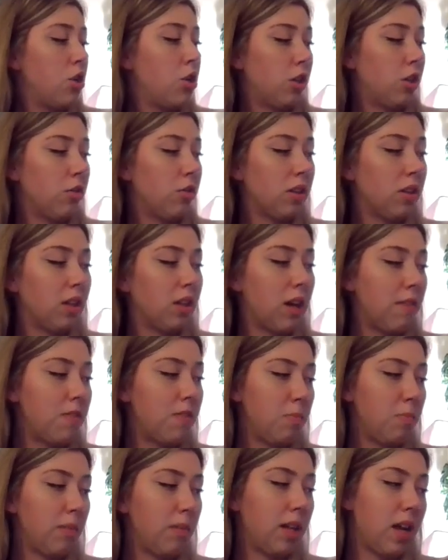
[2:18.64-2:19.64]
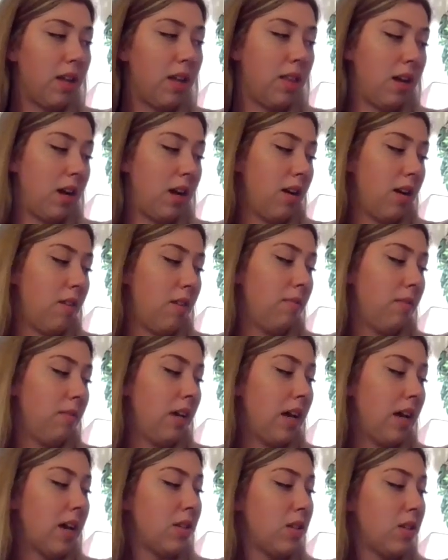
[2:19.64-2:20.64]
Children love to play there.
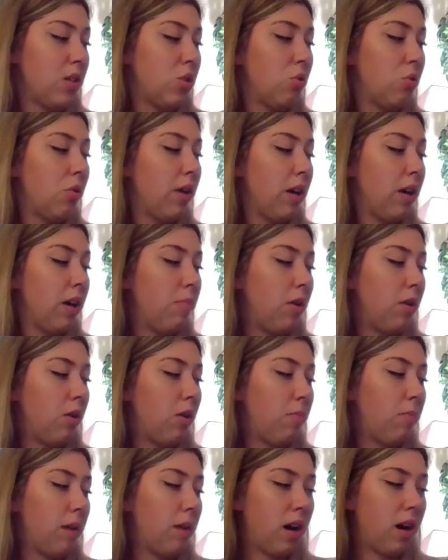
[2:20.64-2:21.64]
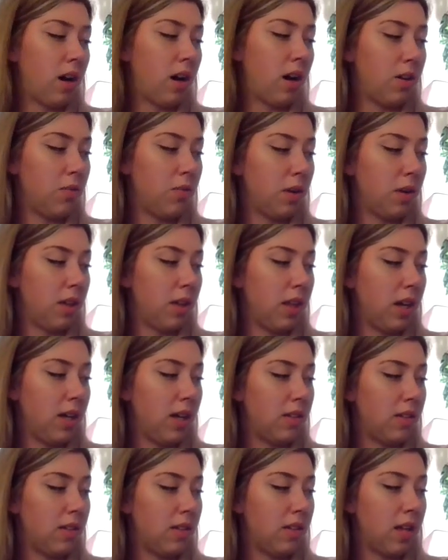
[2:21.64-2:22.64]
It has a toy boat pond where they
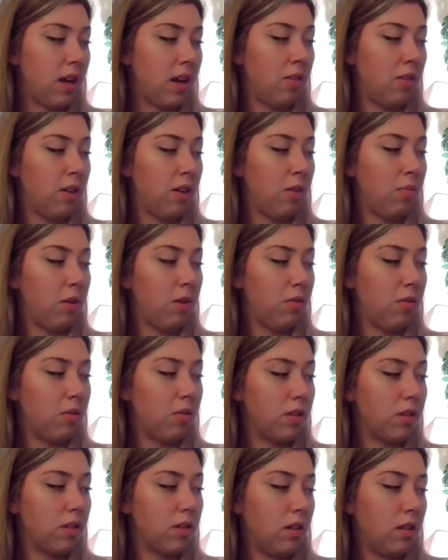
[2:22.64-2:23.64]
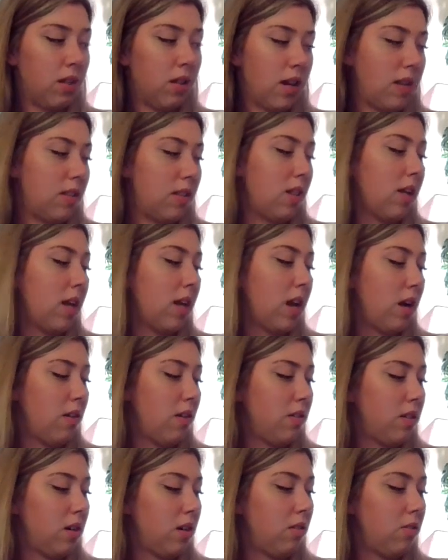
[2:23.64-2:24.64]
can sail their boats. It has a
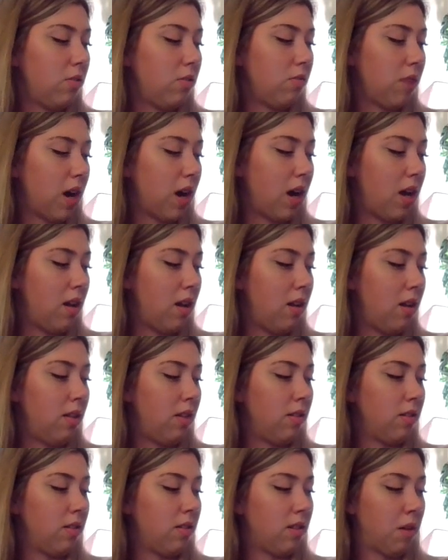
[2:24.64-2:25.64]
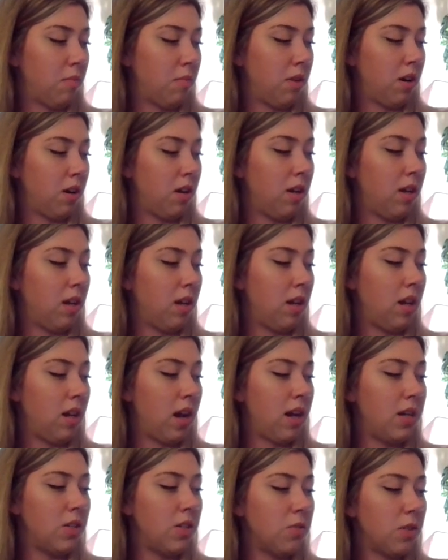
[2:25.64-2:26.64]
carousel to ride in the summer and an
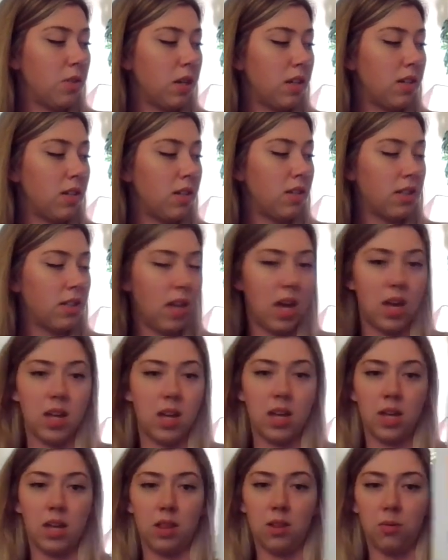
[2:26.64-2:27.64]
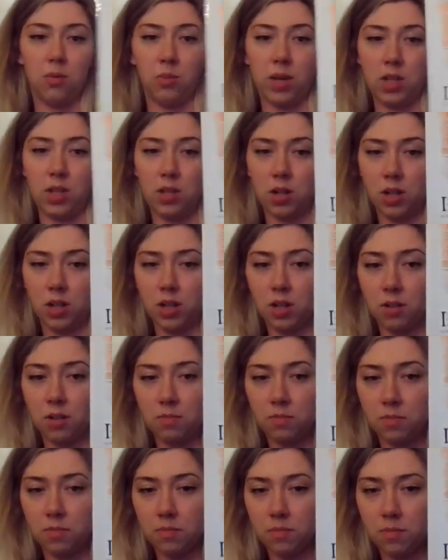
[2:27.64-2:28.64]
ice rink to skate in the winter.